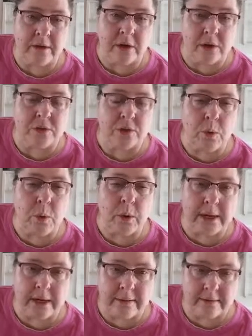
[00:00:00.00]
Go
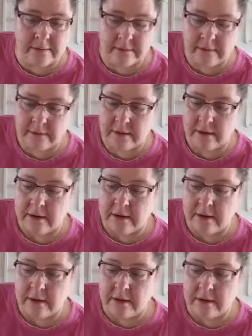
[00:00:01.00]
toward it.
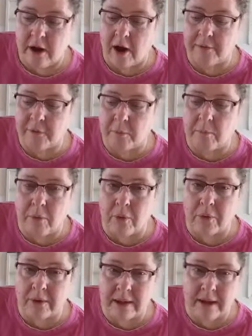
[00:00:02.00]
Offer
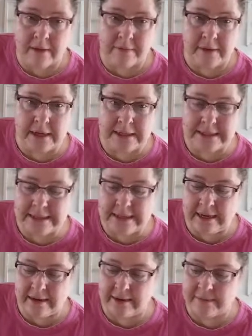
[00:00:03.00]
more love
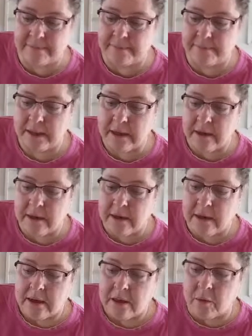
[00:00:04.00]
instead.
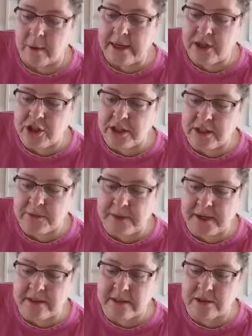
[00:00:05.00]
The way she
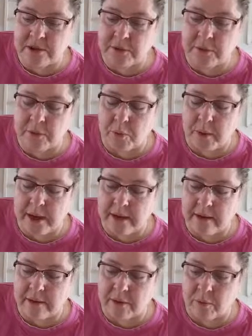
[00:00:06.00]
speaks is through the
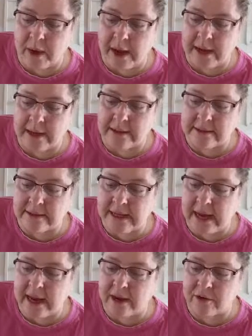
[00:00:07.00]
wind, the rain, the
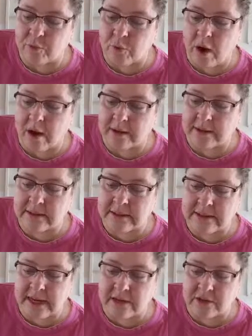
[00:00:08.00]
sand, rocks, the
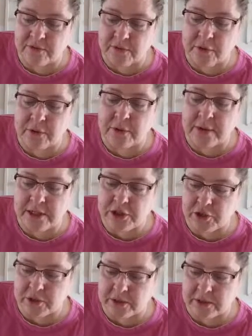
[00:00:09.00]
sounds of her
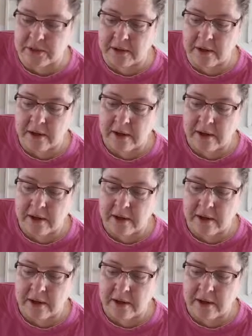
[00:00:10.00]
creatures.